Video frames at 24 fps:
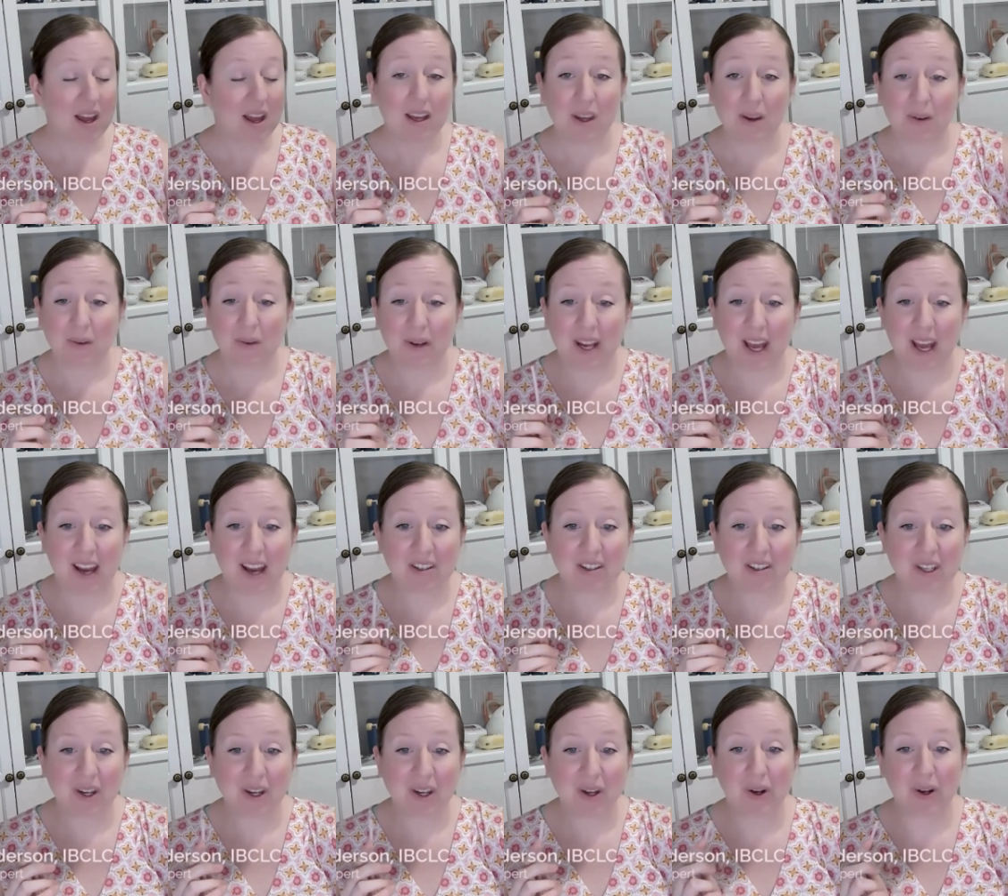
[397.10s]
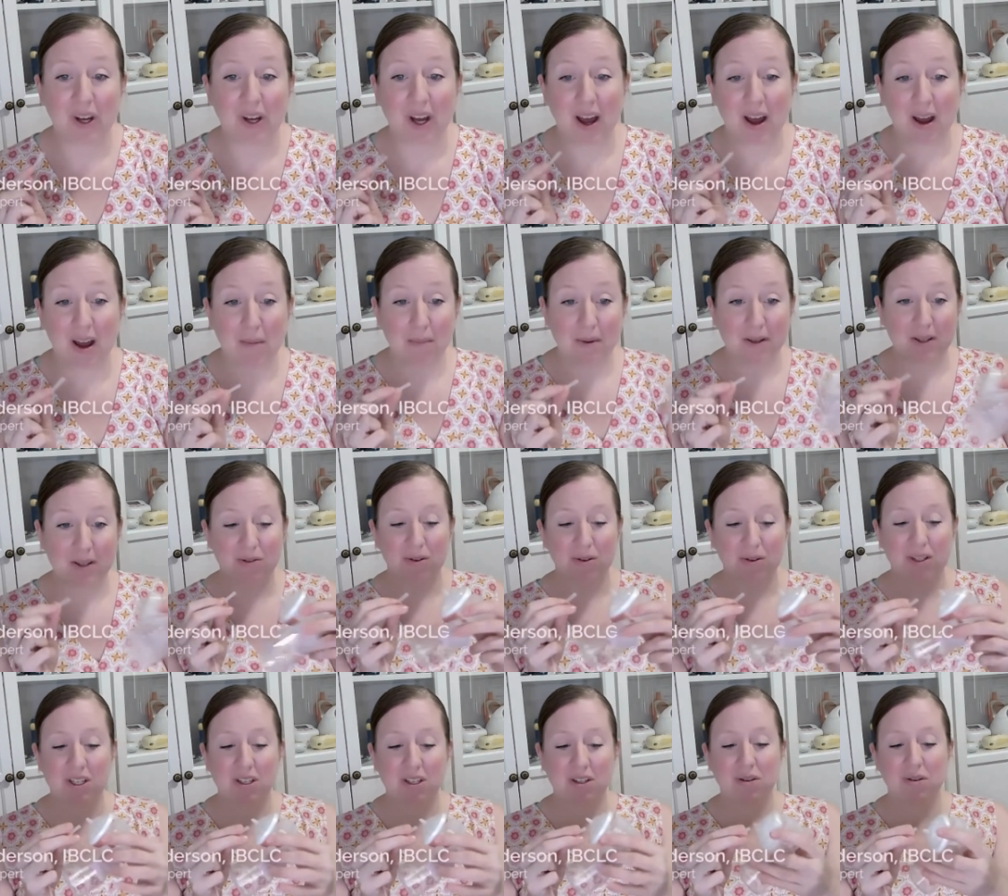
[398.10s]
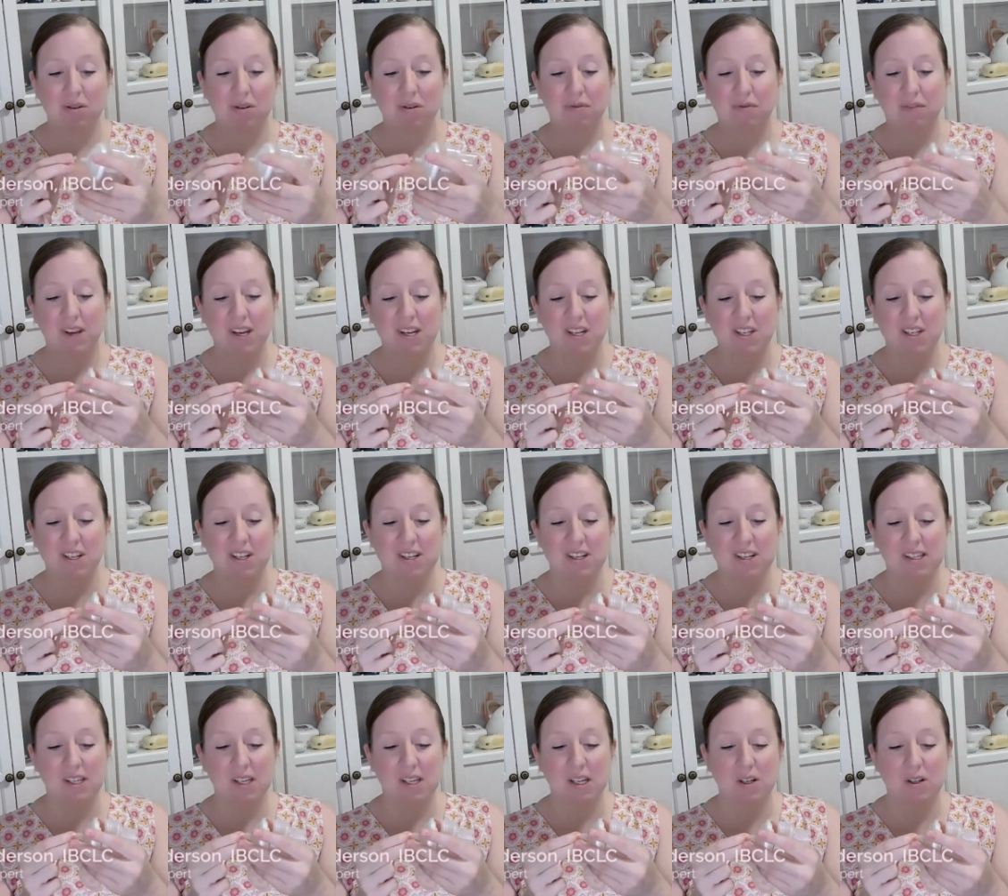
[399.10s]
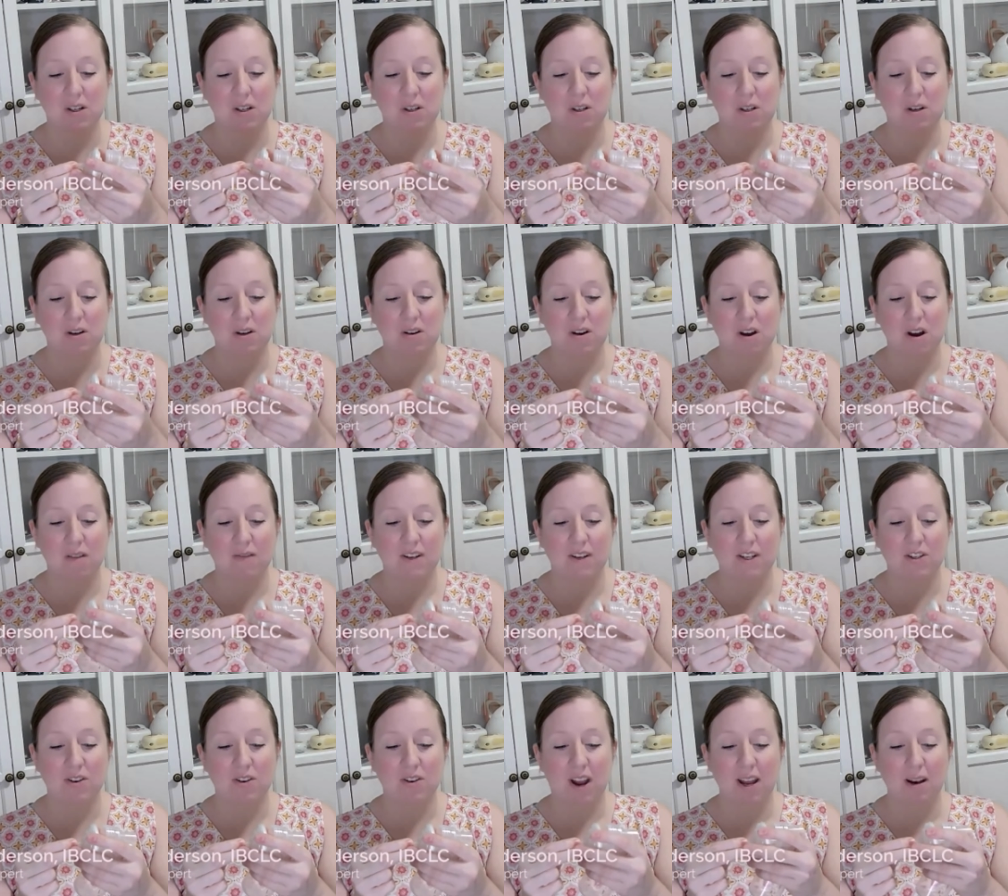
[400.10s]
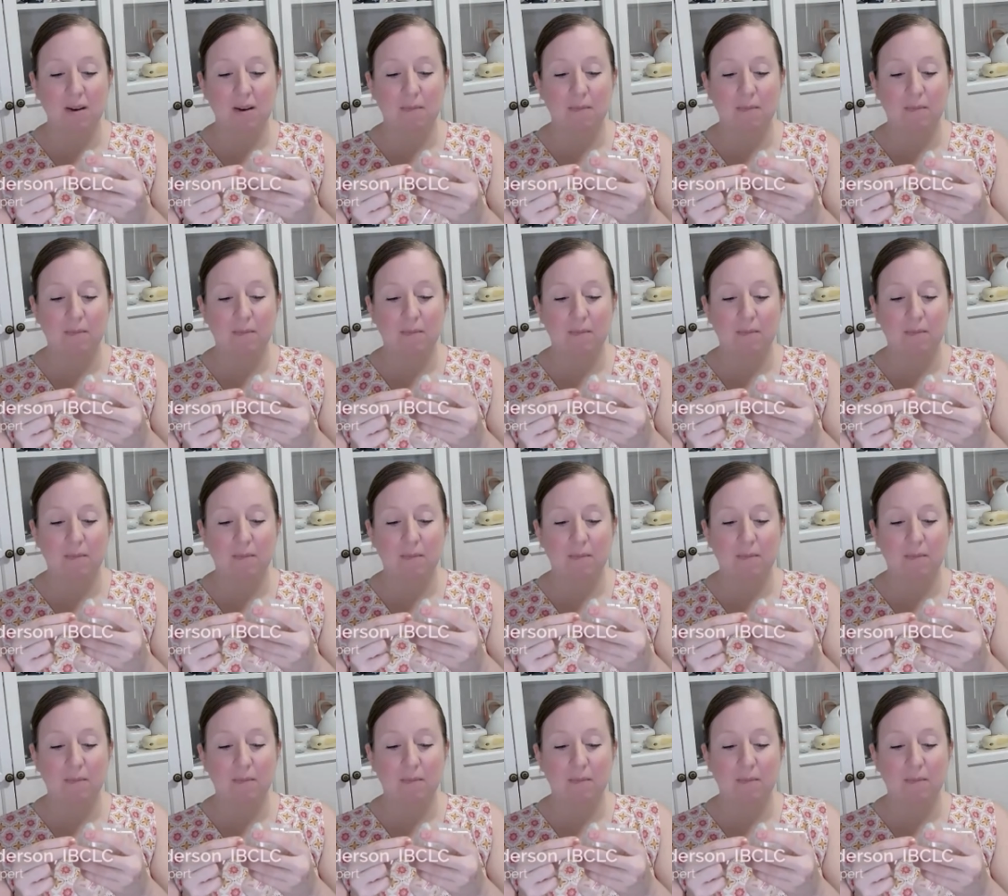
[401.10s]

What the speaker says: You can actually hook up traditional flanges to your Elvie Stride.